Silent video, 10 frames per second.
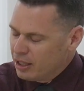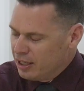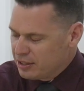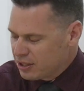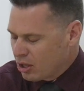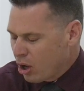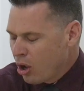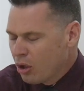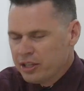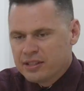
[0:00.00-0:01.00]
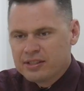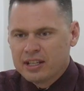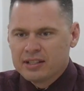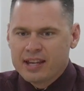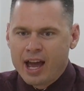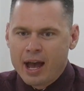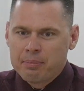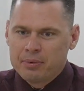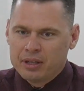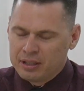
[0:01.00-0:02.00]
And it said all these things
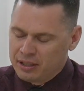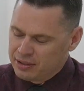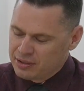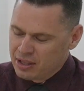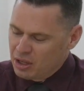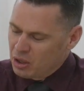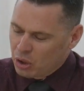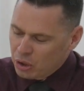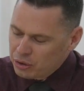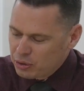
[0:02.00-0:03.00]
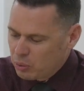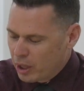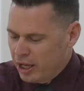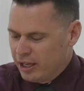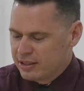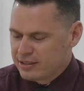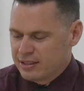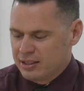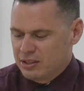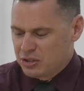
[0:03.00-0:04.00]
happened, these
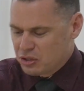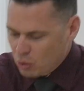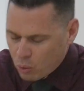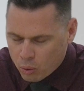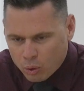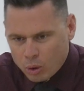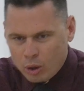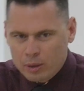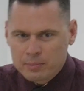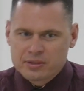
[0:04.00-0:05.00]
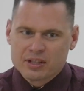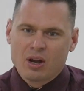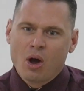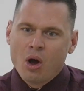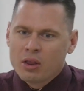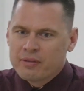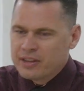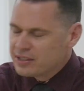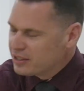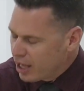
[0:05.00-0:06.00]
earthquakes and storms and all of
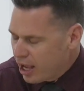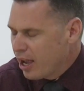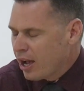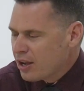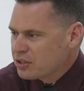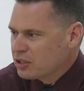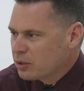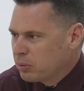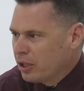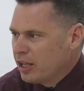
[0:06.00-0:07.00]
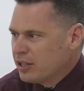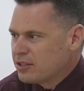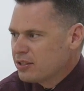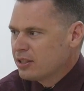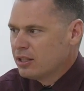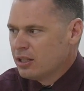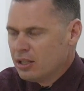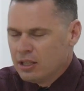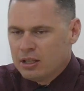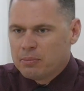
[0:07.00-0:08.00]
this chaos took place.
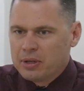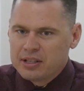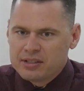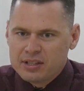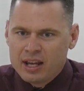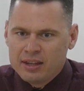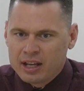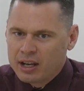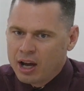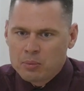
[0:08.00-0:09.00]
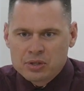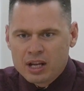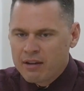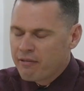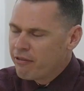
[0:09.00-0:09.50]
But it said that God was not